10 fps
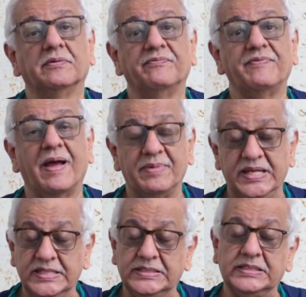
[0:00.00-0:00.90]

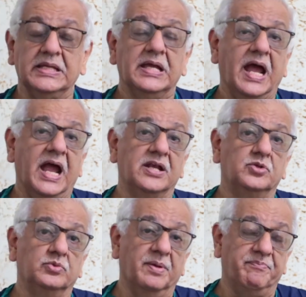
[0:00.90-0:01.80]
families and
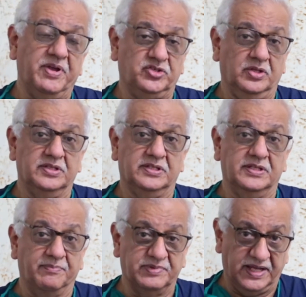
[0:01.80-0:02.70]
to the patients
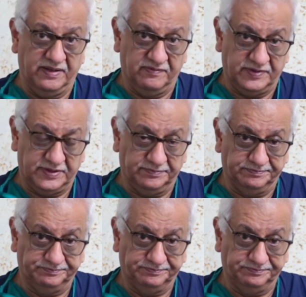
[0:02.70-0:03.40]
themselves.